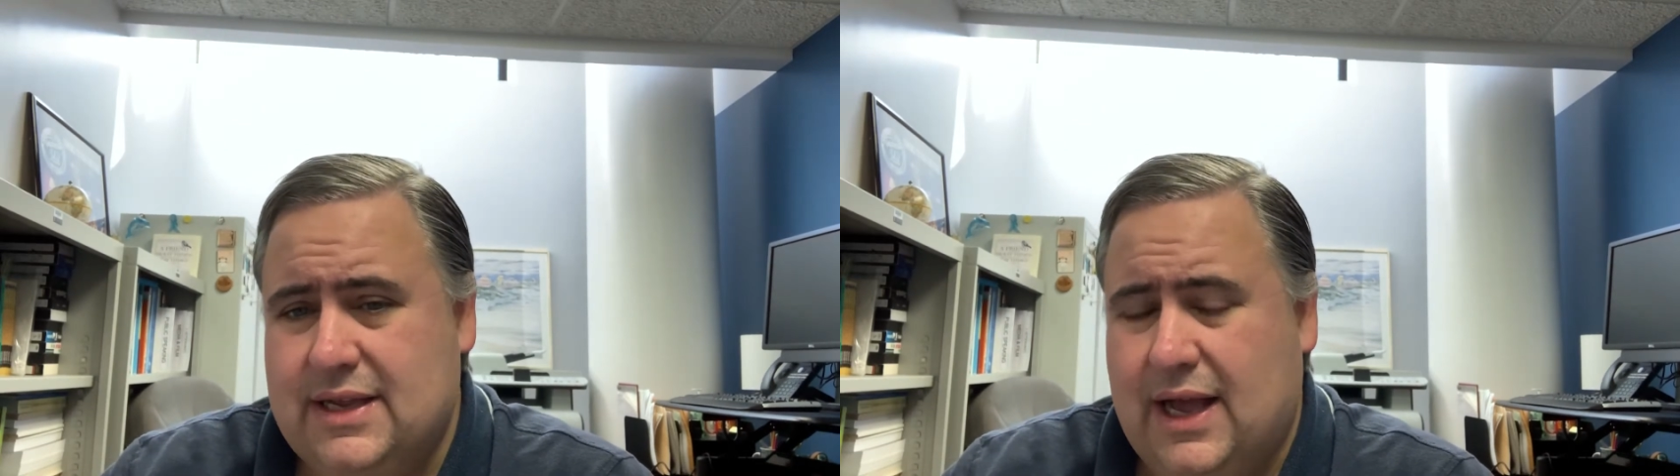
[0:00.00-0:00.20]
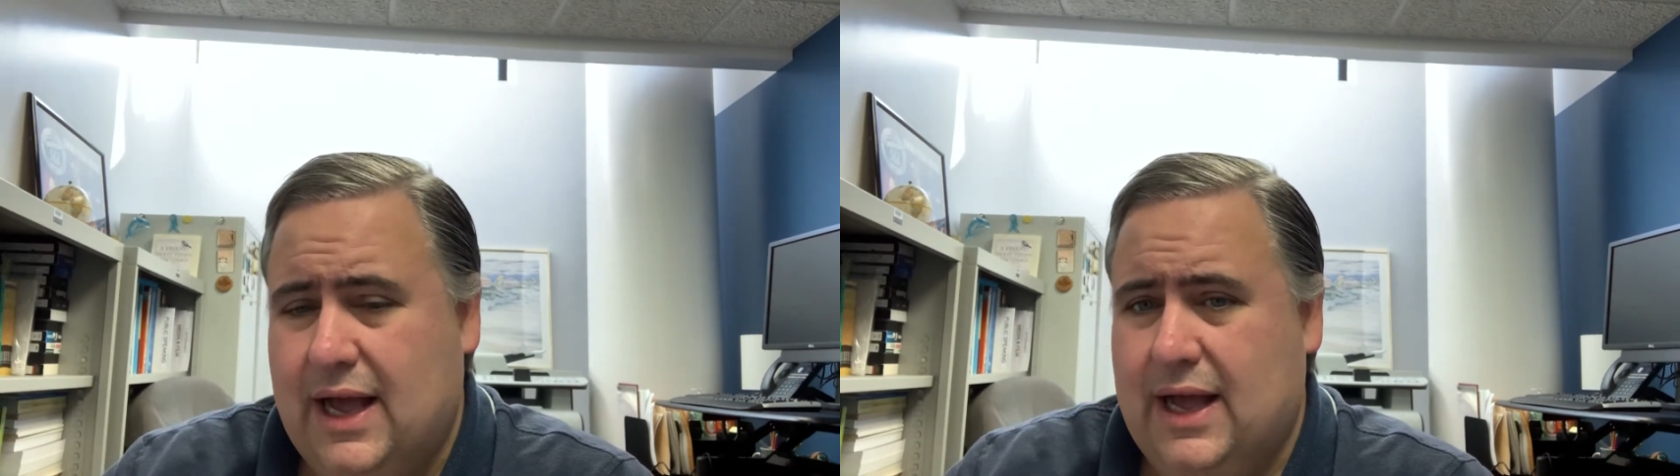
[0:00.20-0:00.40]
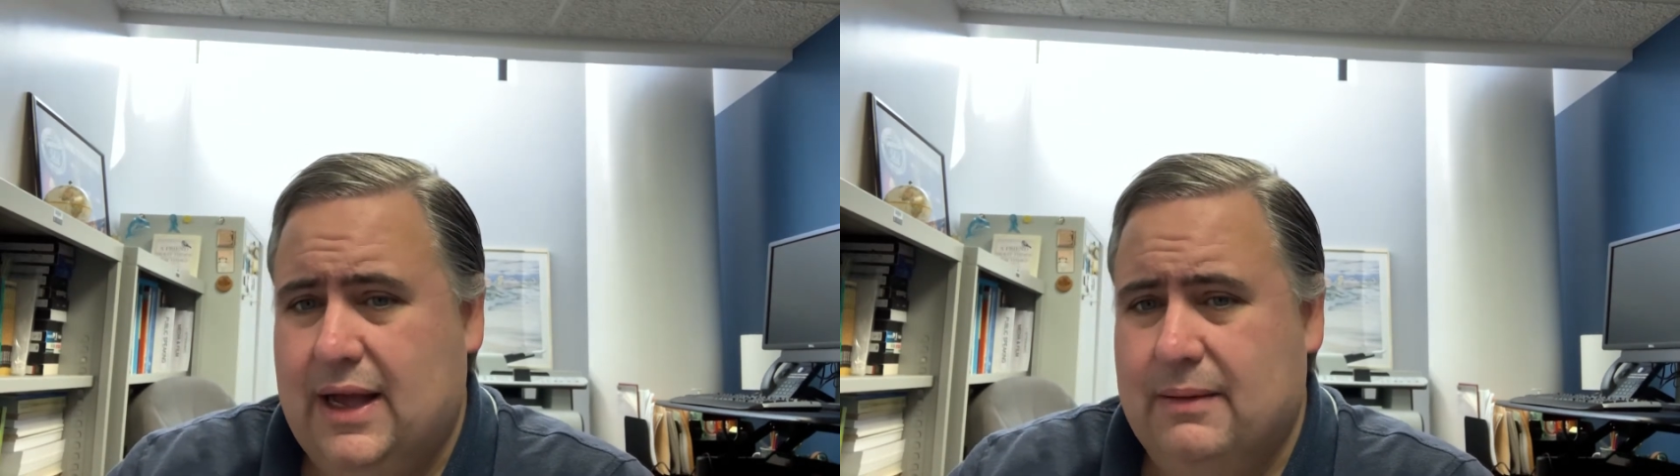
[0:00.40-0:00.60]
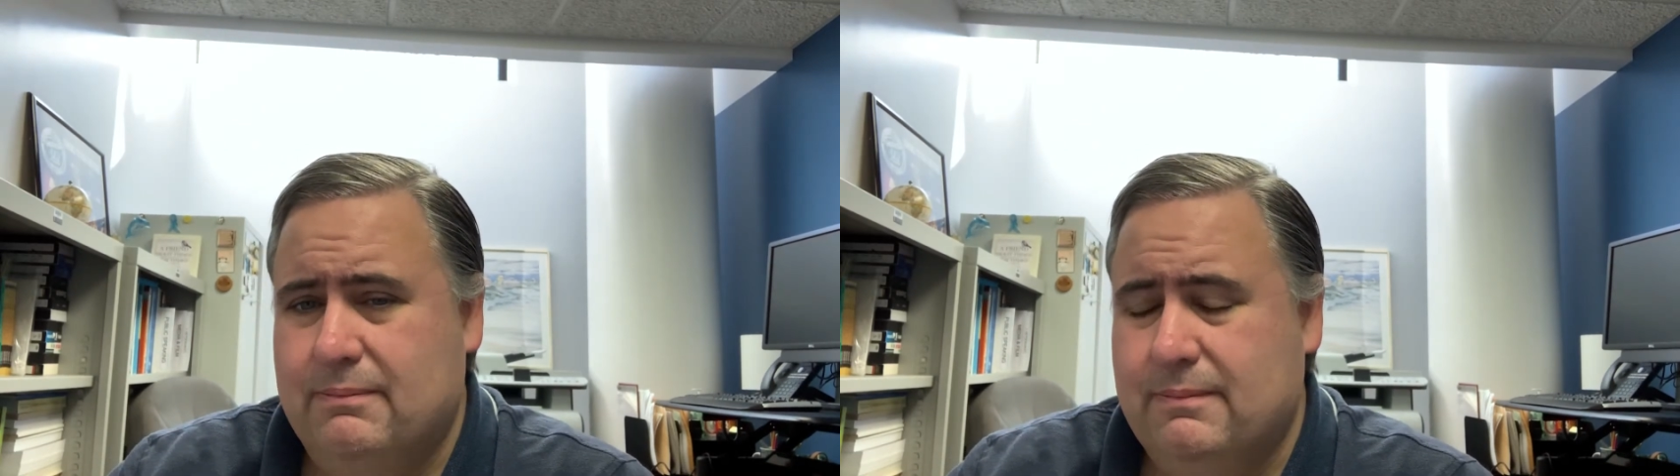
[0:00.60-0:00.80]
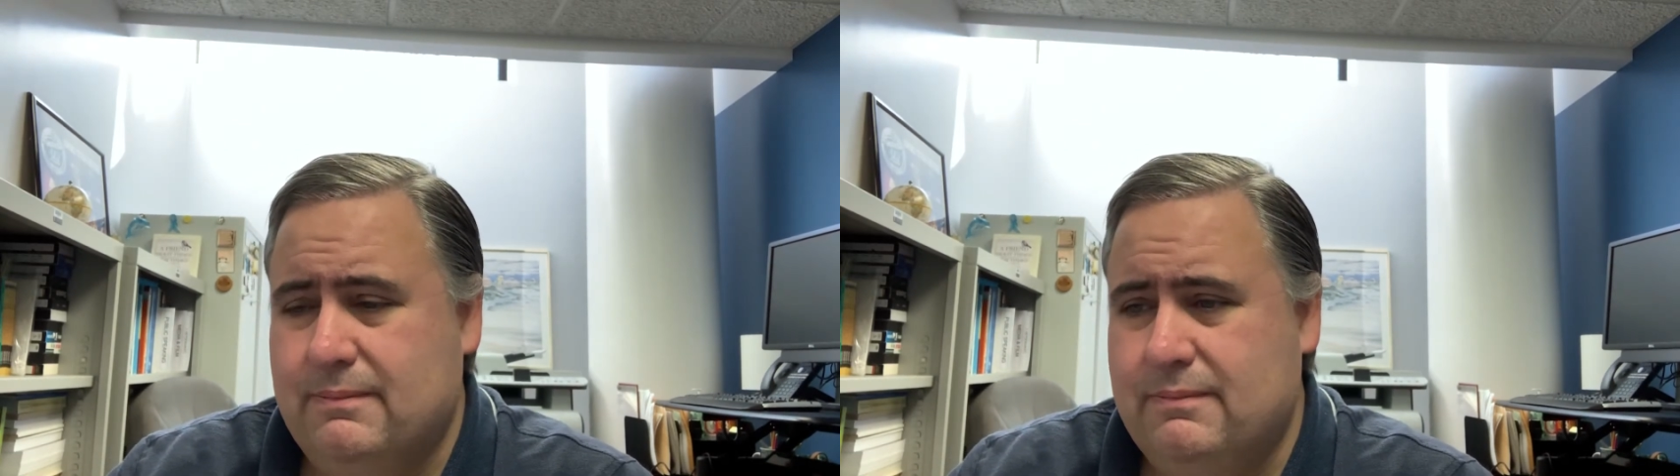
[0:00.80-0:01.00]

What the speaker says: And